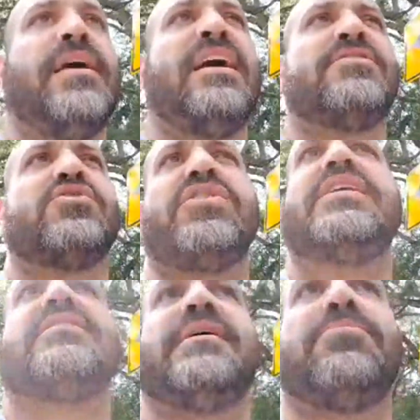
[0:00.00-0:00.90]
have
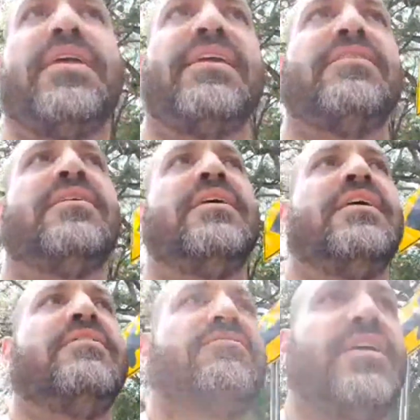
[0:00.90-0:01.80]
screens and they're playing
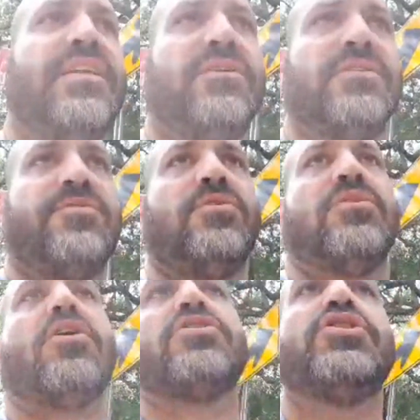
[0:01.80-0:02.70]
videos of
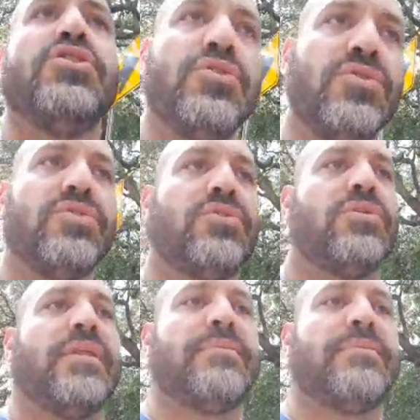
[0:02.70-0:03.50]
old cartoons, or